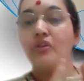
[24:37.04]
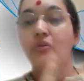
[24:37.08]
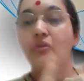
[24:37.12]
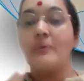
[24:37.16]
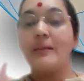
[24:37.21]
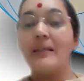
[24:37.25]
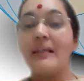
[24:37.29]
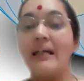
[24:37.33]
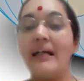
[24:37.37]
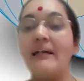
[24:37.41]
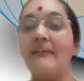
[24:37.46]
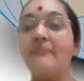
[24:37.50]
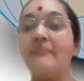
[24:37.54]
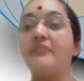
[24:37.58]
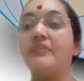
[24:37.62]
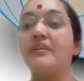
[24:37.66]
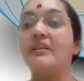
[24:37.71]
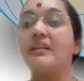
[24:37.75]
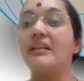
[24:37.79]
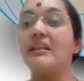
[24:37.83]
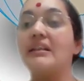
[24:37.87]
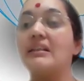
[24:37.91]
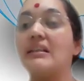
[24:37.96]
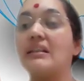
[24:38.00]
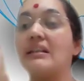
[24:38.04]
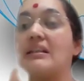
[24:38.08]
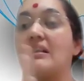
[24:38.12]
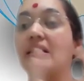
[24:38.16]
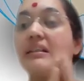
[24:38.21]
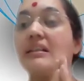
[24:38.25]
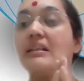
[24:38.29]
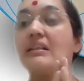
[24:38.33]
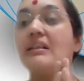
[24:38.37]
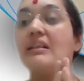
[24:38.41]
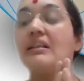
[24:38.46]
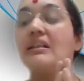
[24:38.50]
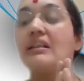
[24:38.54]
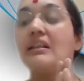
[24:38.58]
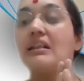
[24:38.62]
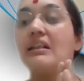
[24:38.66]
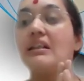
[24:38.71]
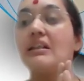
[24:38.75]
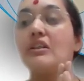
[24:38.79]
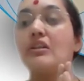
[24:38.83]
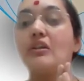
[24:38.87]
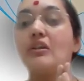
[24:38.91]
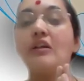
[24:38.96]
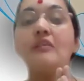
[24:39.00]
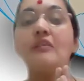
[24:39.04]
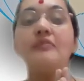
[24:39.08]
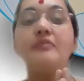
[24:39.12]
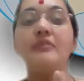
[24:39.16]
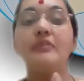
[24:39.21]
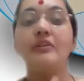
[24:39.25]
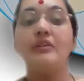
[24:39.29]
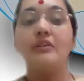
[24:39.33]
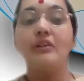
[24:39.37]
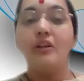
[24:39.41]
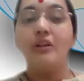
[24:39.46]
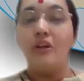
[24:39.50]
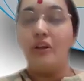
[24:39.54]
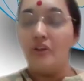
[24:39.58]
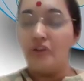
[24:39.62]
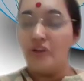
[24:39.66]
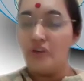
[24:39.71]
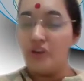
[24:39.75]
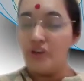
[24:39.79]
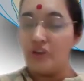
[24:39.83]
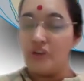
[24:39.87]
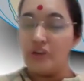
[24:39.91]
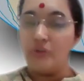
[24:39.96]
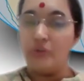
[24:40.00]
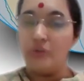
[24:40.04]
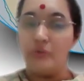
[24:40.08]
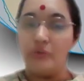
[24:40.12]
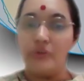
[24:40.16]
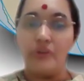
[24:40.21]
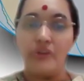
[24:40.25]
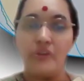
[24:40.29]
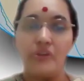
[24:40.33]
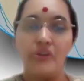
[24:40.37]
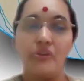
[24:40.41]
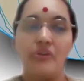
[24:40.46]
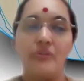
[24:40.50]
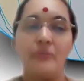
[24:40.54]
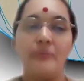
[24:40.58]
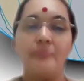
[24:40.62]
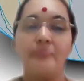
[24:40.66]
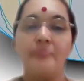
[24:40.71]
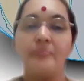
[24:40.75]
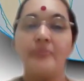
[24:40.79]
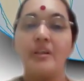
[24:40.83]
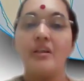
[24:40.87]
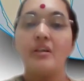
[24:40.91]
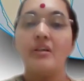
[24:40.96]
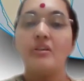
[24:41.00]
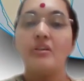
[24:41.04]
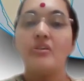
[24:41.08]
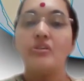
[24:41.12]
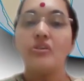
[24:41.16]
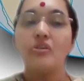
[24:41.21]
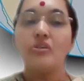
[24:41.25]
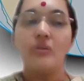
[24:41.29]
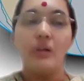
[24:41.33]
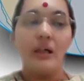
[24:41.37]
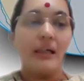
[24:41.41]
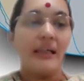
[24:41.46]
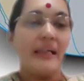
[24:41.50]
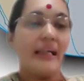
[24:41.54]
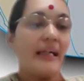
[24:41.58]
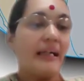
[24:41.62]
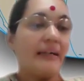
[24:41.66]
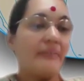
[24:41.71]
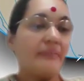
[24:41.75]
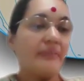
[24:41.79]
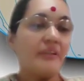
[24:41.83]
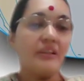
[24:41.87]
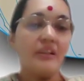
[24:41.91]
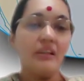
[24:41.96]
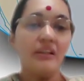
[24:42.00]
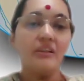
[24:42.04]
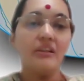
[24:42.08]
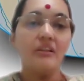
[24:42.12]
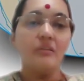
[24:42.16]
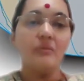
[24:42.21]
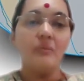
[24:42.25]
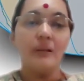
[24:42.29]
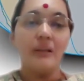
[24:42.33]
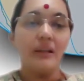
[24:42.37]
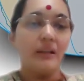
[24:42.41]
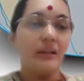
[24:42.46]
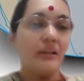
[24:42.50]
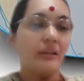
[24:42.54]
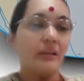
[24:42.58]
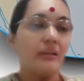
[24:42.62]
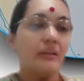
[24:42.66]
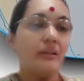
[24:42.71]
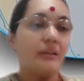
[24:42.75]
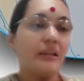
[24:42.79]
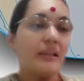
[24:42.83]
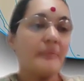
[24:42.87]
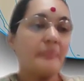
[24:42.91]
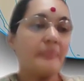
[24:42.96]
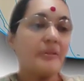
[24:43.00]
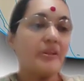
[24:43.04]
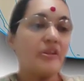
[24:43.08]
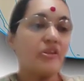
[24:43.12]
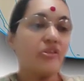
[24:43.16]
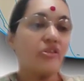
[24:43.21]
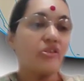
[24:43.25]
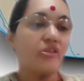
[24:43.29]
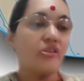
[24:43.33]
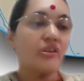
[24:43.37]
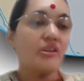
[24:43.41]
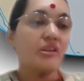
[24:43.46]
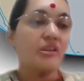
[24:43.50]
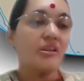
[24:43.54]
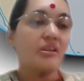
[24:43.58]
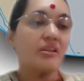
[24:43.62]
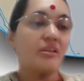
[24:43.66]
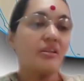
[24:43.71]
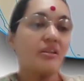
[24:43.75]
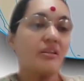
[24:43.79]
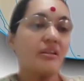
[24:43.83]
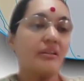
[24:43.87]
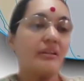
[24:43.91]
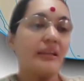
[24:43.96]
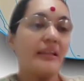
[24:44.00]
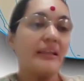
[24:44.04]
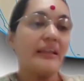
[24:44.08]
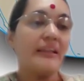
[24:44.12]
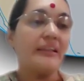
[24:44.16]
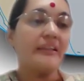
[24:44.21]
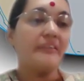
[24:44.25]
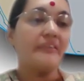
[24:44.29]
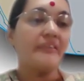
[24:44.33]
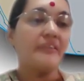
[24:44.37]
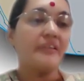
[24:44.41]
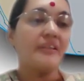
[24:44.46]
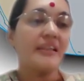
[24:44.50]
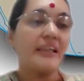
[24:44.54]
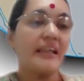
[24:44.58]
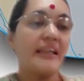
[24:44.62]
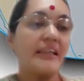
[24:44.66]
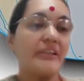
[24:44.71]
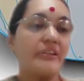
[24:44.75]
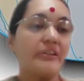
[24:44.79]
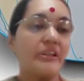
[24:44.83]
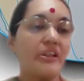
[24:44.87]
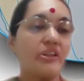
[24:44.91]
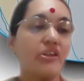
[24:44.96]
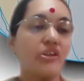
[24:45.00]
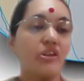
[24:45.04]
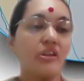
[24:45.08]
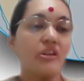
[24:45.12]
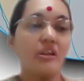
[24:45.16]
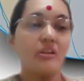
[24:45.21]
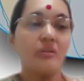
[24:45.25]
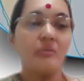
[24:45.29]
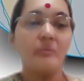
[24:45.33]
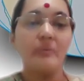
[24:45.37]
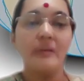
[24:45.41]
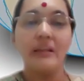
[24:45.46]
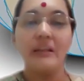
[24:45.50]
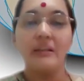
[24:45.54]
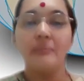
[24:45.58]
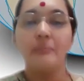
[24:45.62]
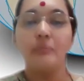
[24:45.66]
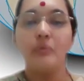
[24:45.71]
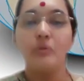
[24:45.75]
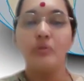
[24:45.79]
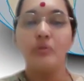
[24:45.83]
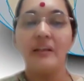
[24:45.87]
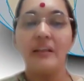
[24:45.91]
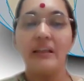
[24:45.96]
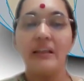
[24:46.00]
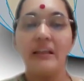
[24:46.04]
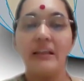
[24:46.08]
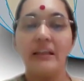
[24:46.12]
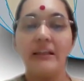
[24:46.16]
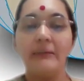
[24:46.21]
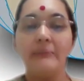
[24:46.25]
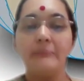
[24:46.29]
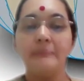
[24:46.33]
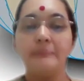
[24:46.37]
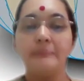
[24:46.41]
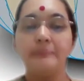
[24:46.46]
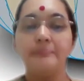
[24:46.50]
So we have 360 degrees of longitudes. So I have another one here. Let me just end this annotation and we can move ahead.